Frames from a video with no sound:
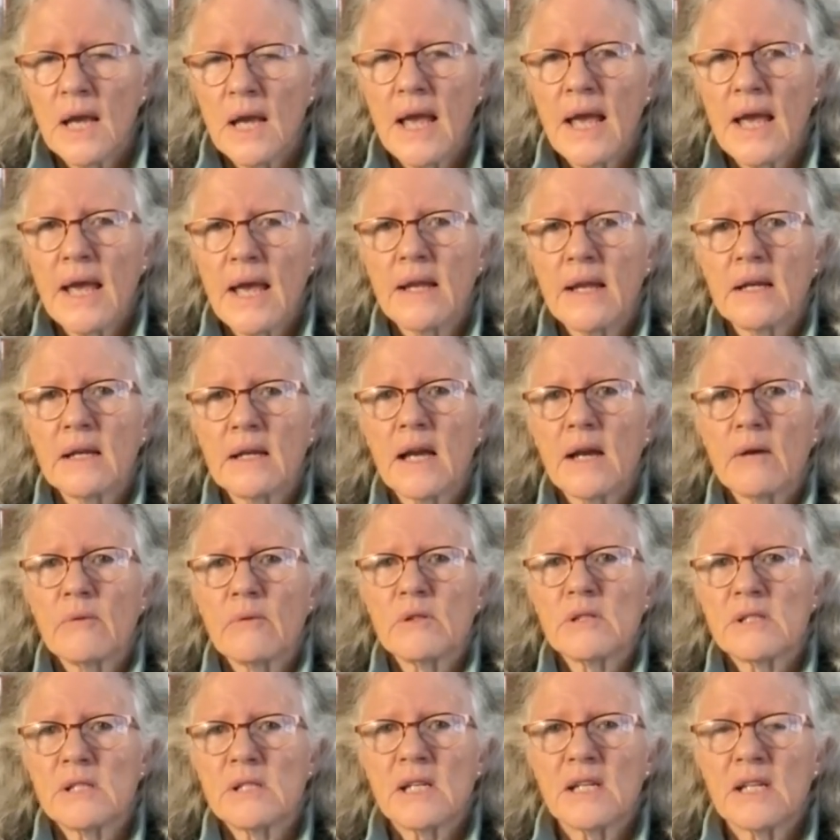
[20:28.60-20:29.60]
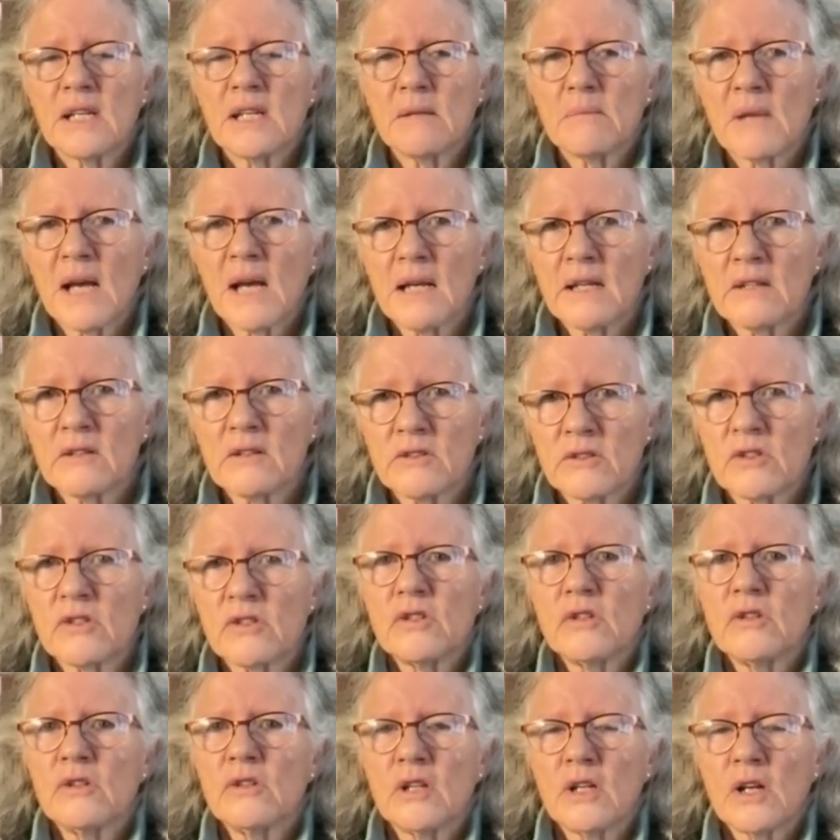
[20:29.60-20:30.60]
And I was sitting in my little
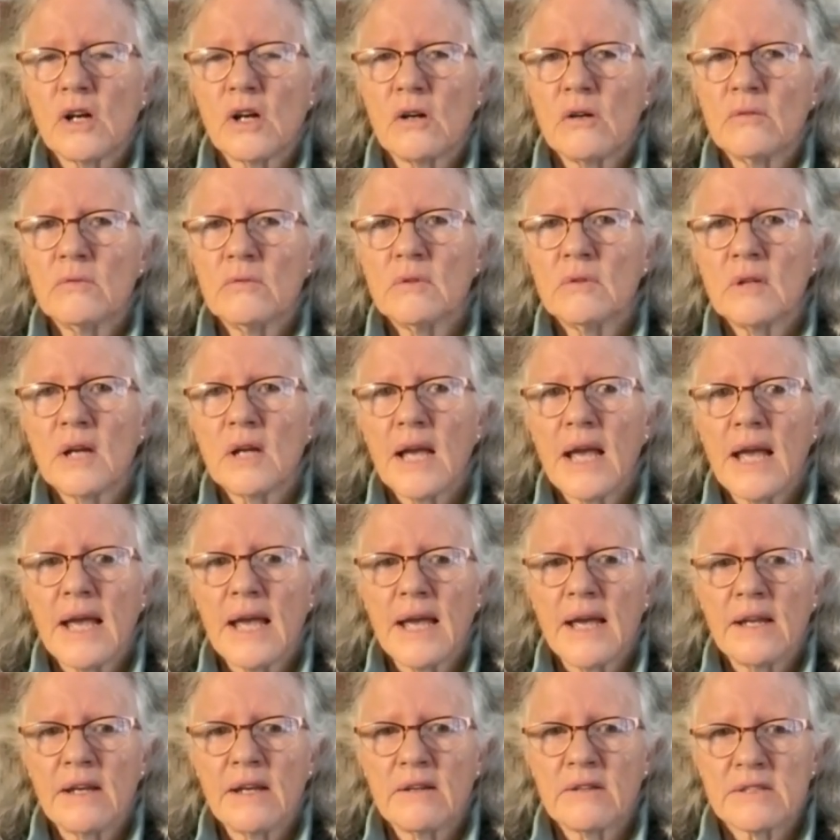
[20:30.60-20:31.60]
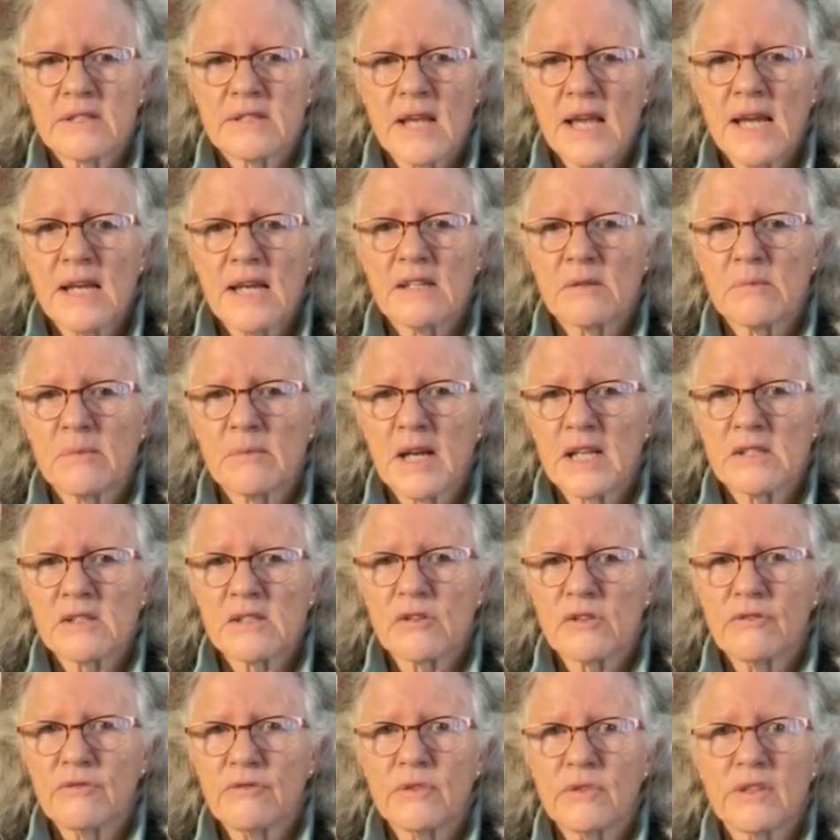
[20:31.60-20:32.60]
studio and saying to myself,